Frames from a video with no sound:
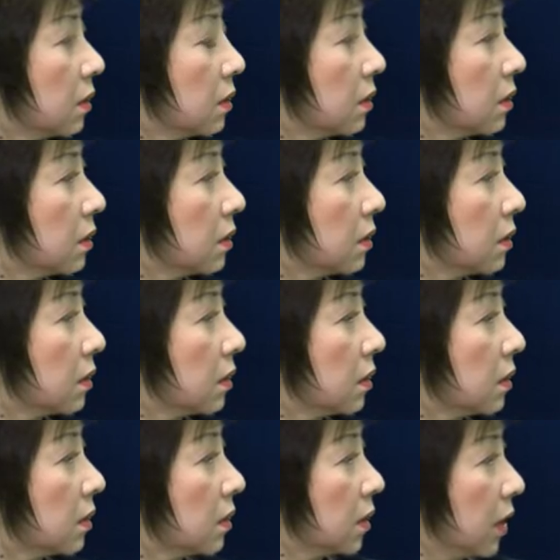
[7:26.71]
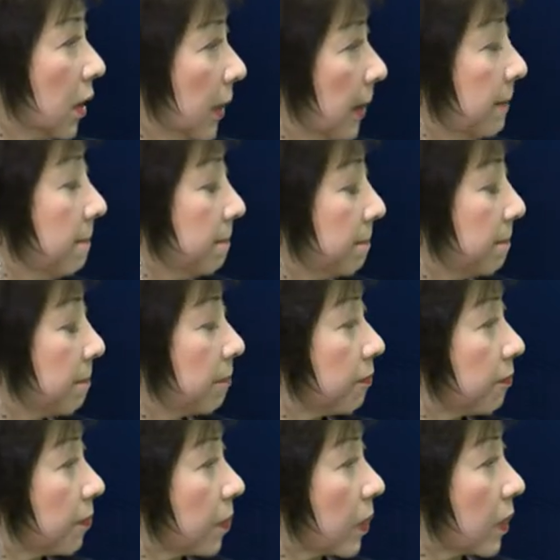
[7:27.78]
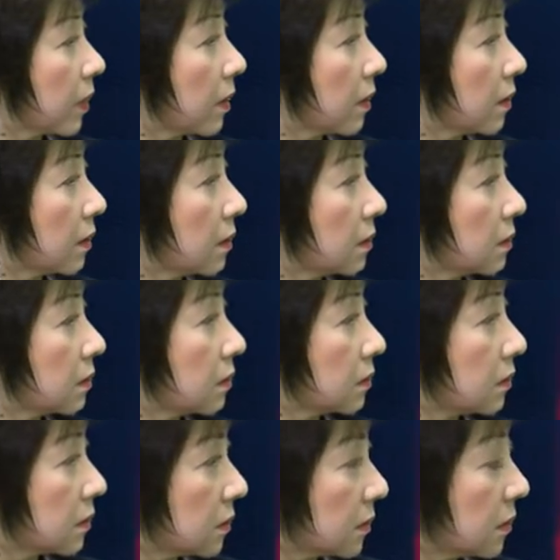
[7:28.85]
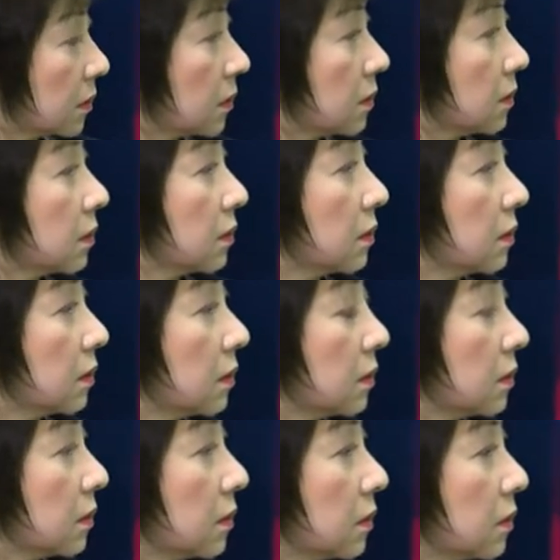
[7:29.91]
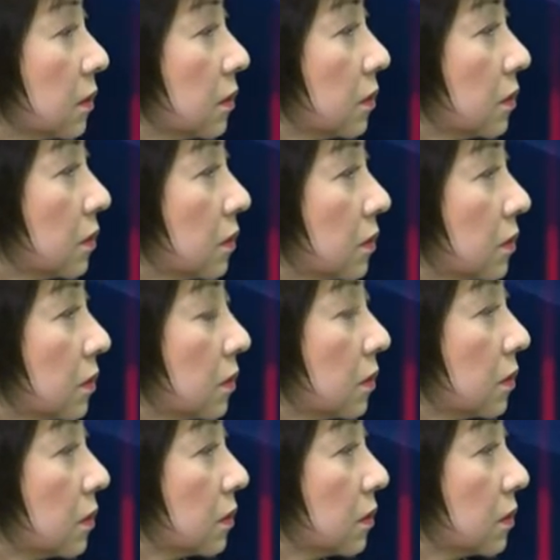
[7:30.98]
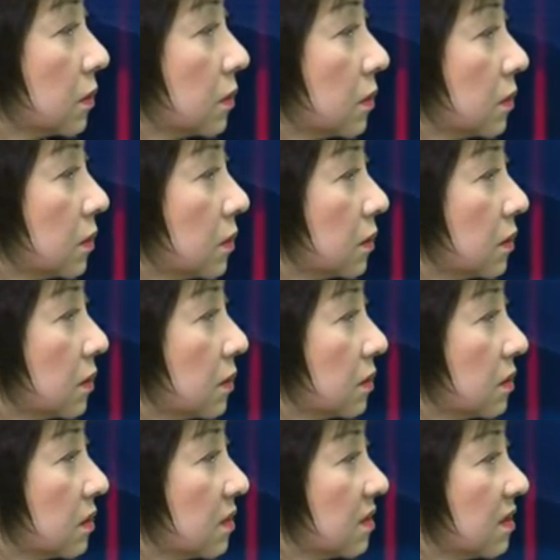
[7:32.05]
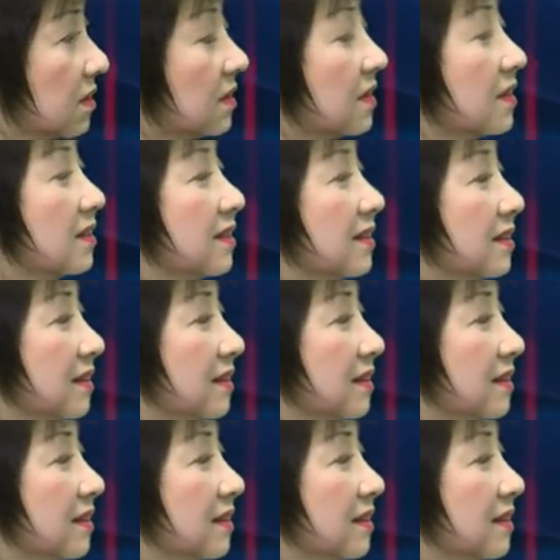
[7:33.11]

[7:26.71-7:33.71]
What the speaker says: This person isn't speaking.